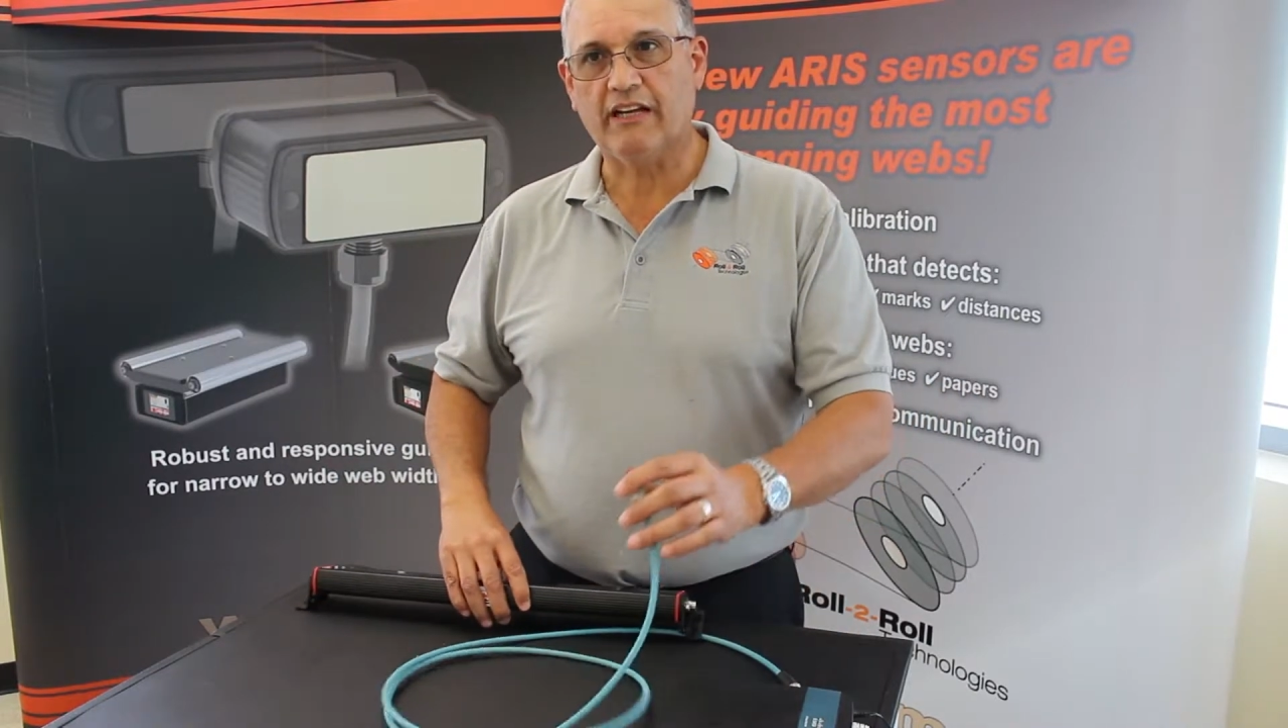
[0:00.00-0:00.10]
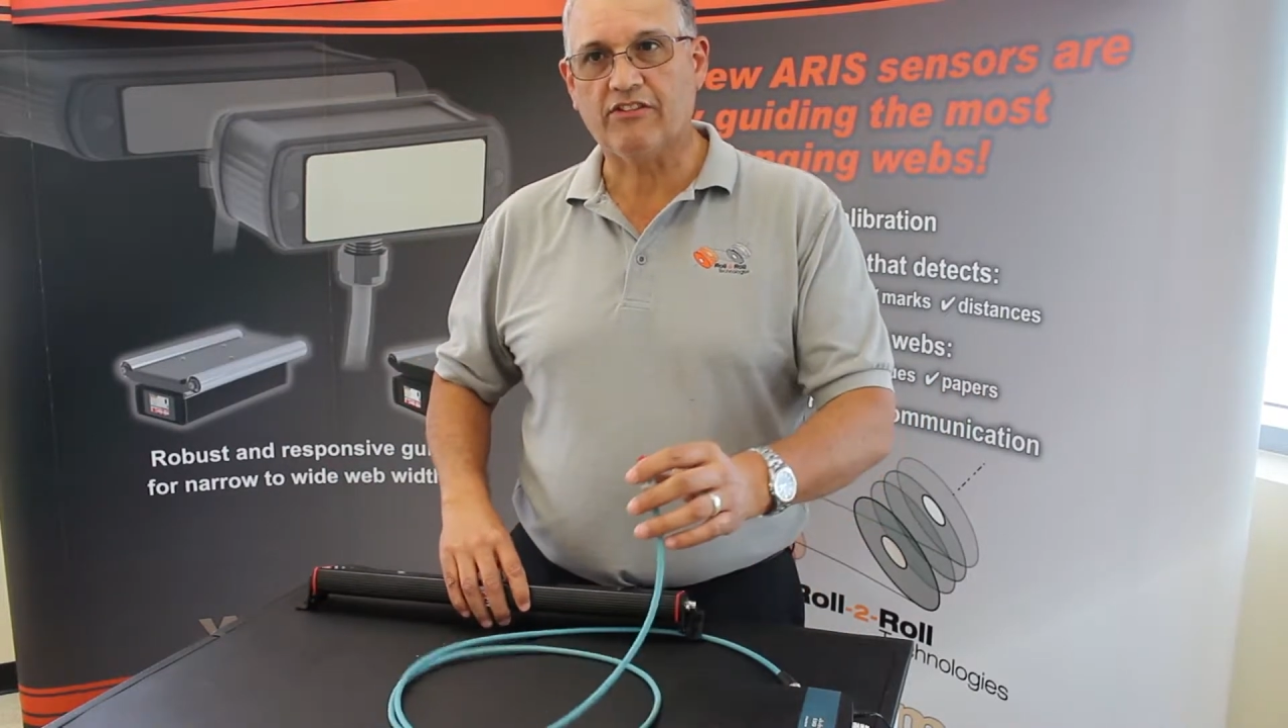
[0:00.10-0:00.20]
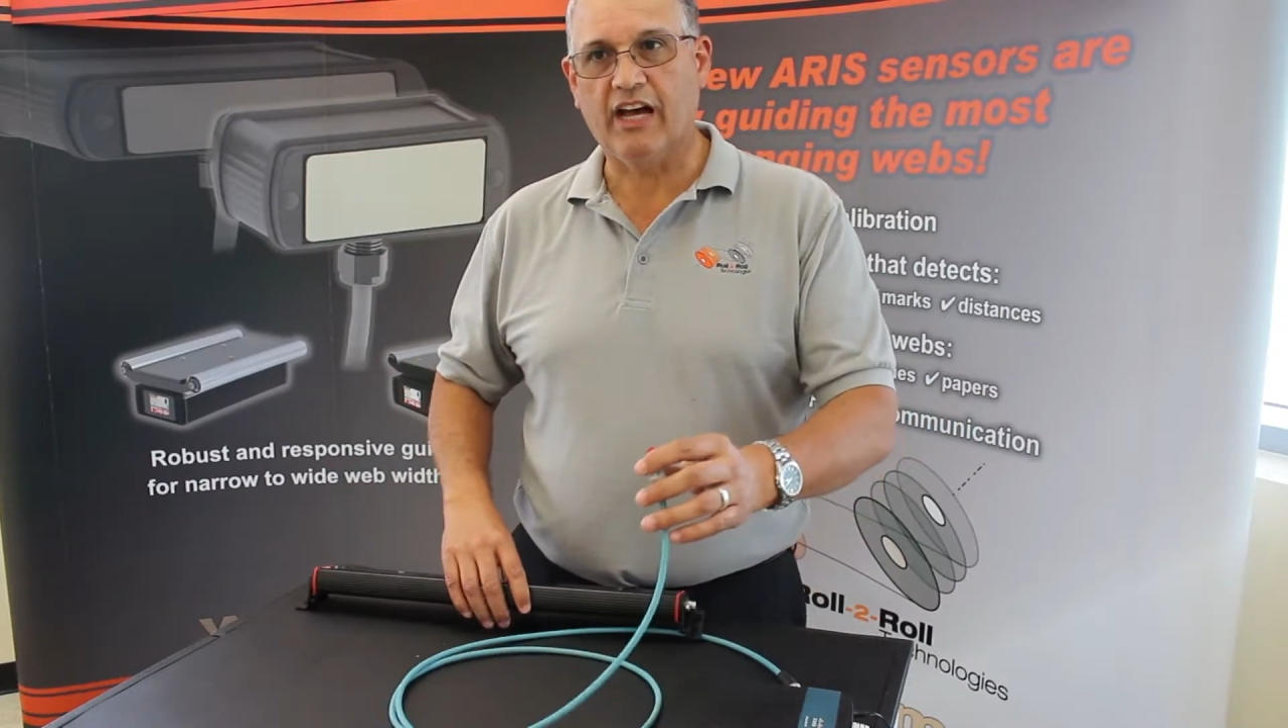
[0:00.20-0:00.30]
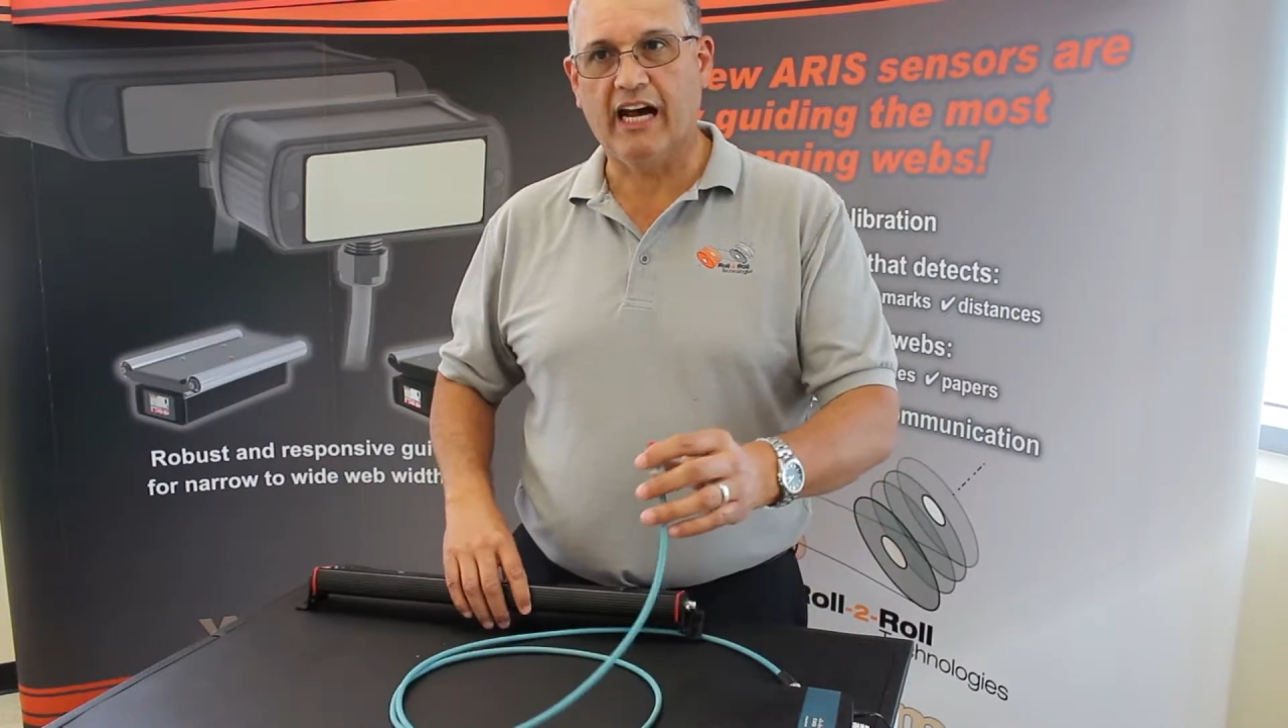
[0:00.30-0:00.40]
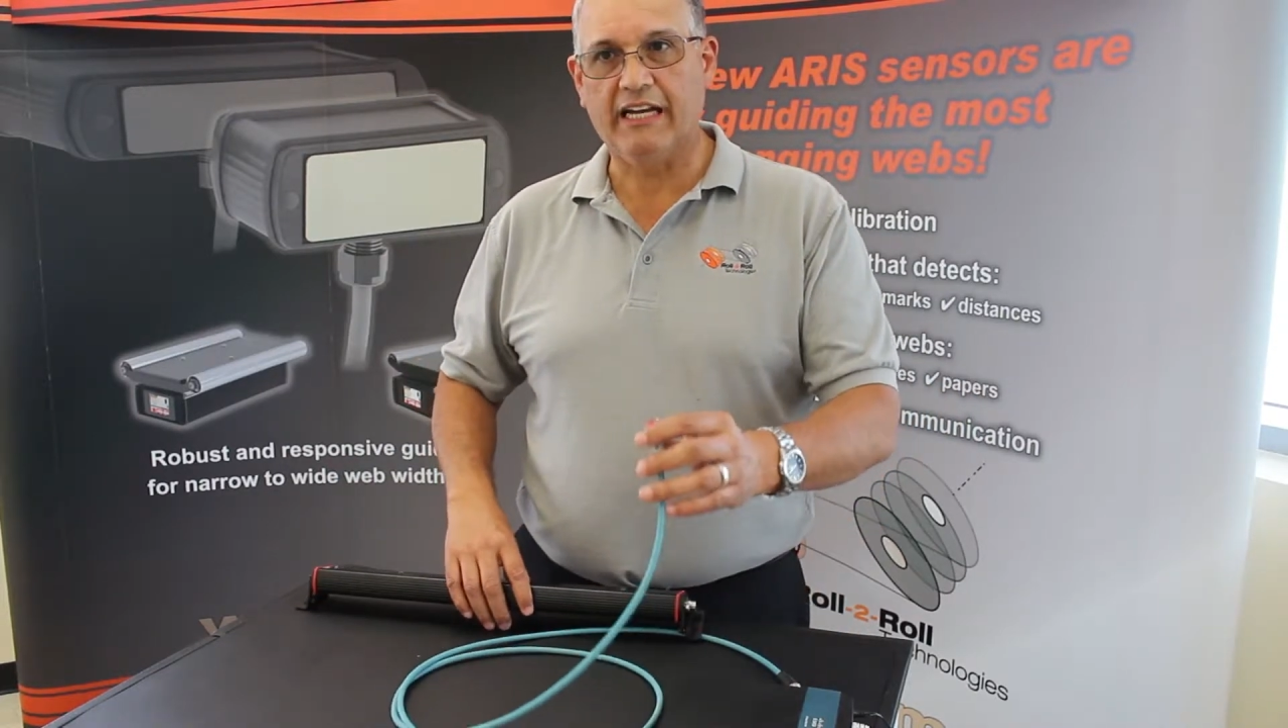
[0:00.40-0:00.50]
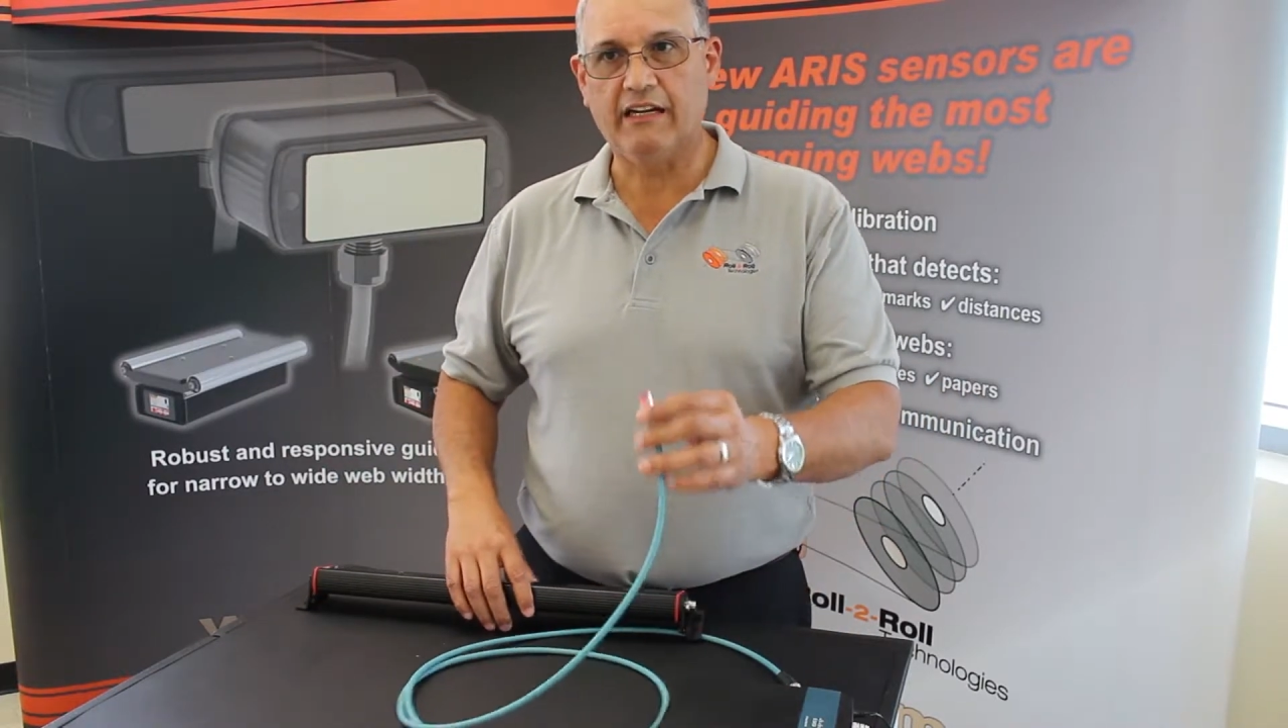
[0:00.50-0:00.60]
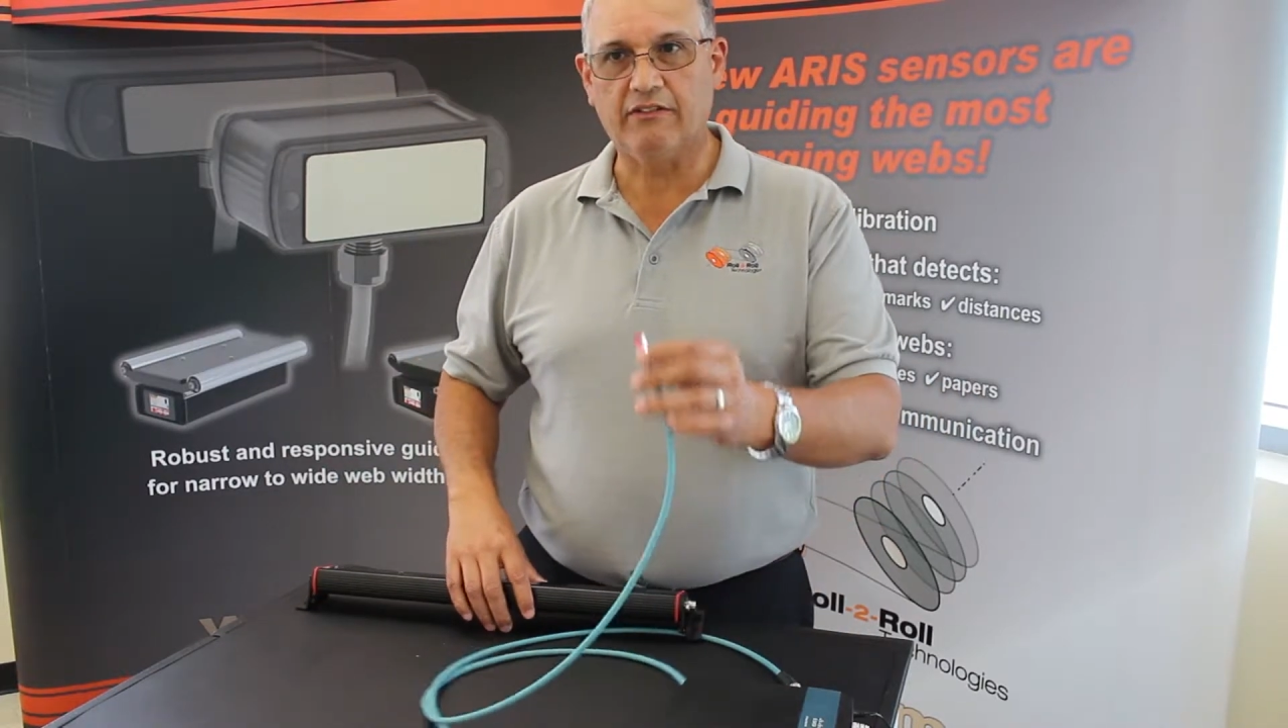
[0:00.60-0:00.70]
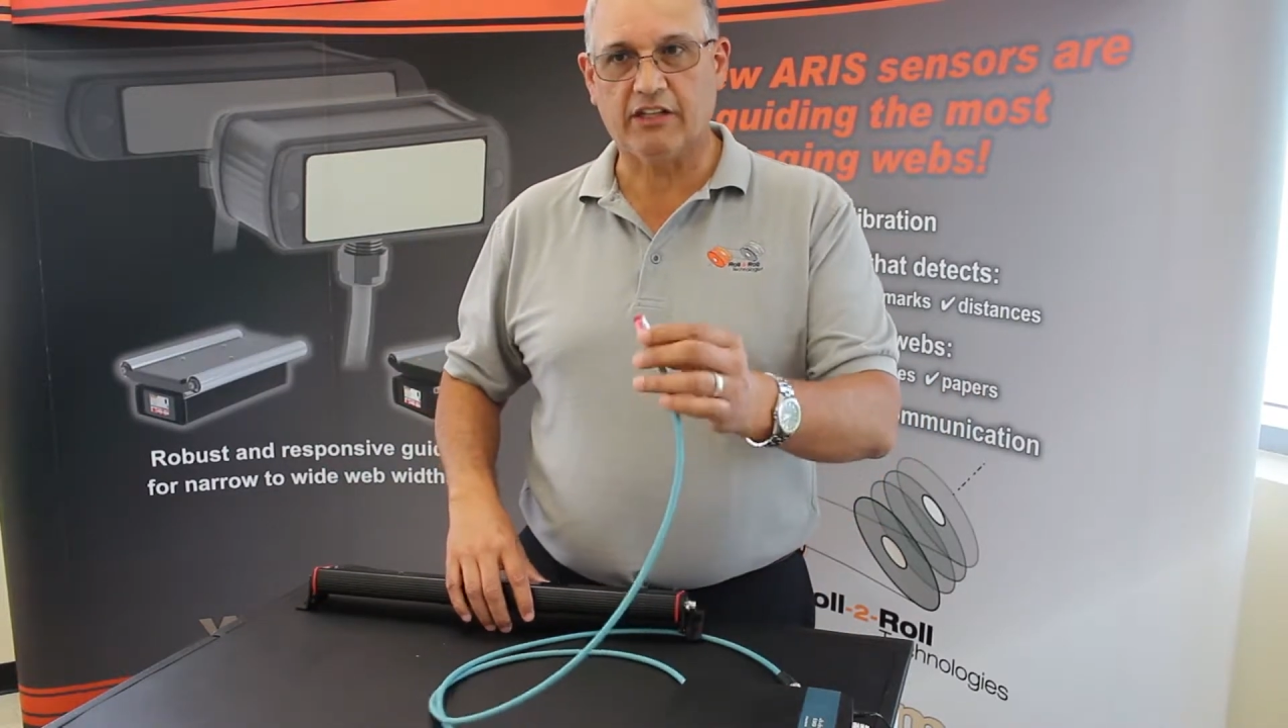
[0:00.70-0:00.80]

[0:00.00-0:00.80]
side of